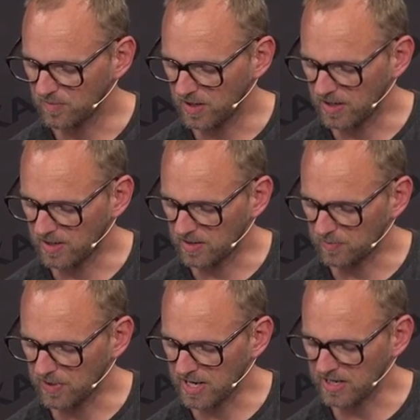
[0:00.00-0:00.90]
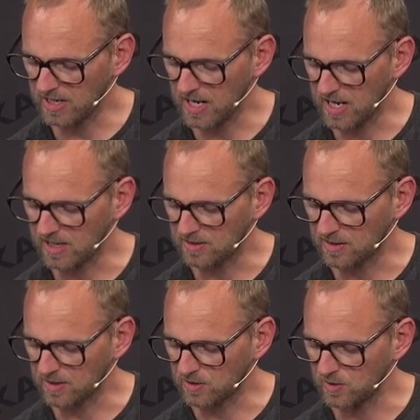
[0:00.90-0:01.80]
black and
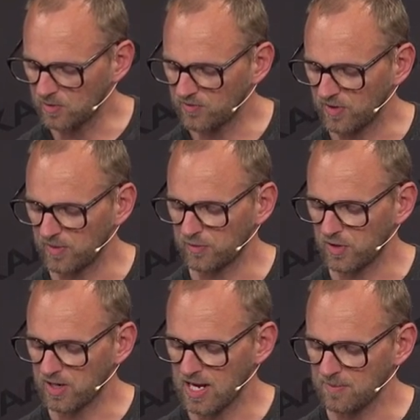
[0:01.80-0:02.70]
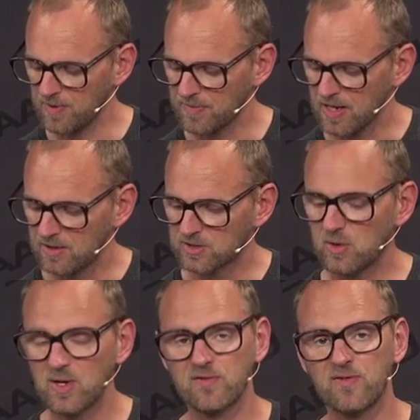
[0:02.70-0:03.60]
hue for the prog amp.
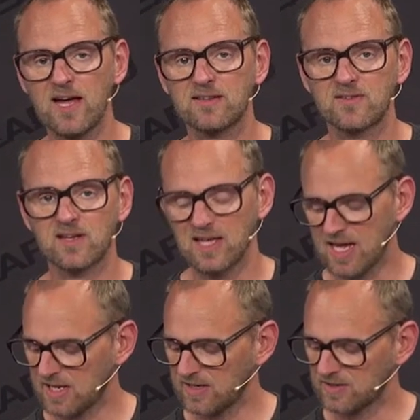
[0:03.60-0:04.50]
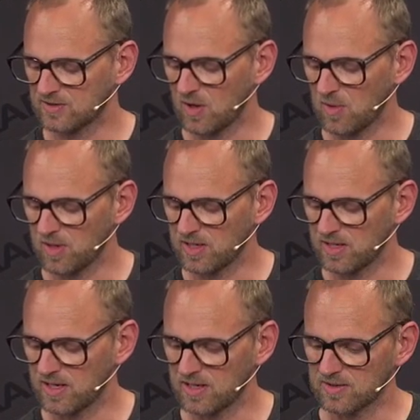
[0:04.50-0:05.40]
So in fact, the gain is
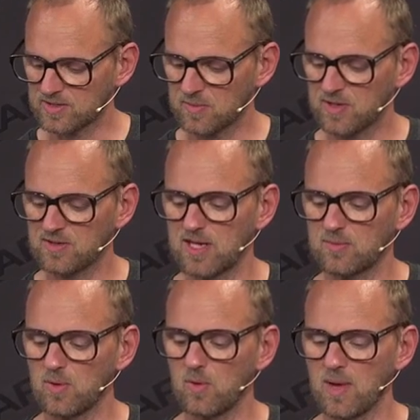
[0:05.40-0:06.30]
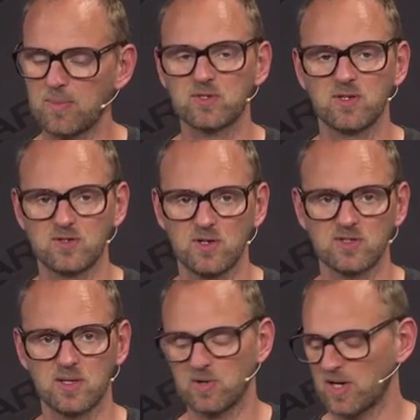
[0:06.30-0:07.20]
normally something that we will map to the
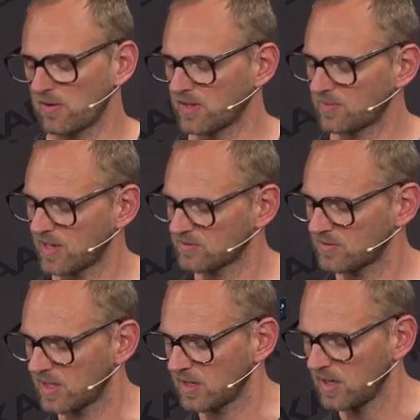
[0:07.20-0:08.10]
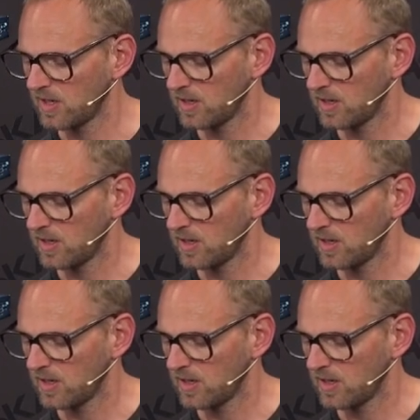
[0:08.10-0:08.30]
joystick, but I'll get back to that.